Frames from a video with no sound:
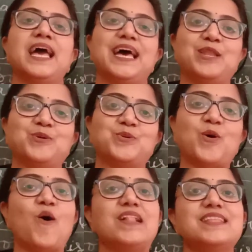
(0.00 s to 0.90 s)

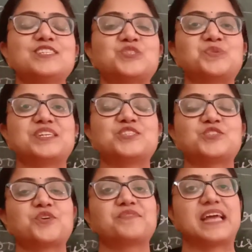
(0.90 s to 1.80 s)
Hello, all the students
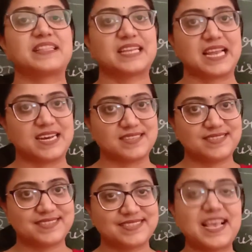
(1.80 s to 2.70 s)
of 10th
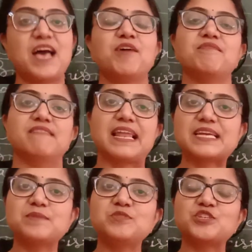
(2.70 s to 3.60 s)
class.
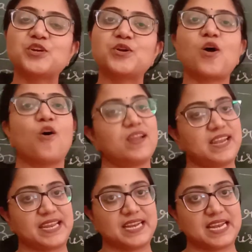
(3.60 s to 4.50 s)
Welcome to your
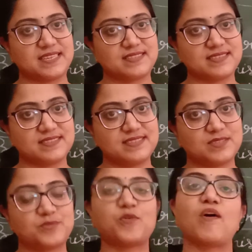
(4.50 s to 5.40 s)
online
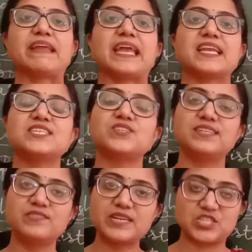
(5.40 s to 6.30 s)
classes for English
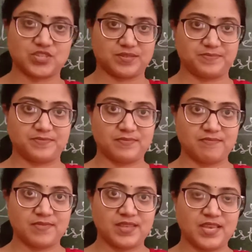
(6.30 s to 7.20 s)
literature.
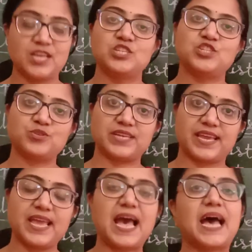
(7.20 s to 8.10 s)

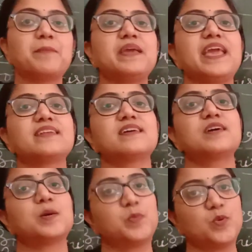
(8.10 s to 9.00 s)
Today, I am
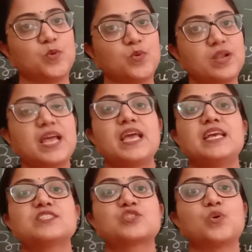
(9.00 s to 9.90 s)
Ekta Kapoor
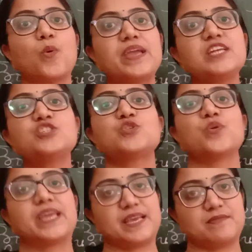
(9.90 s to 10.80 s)
is going
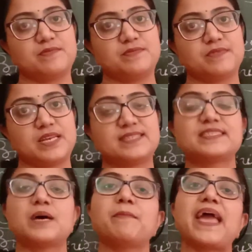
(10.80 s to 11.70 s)
to give
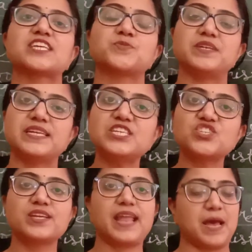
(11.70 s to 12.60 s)
some
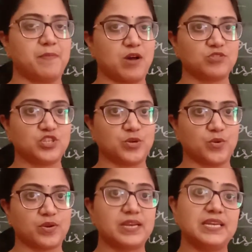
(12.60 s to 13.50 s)
explanation about
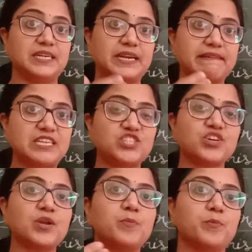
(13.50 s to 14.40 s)
your
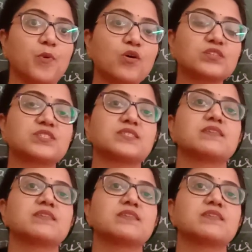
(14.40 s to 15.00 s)
literature books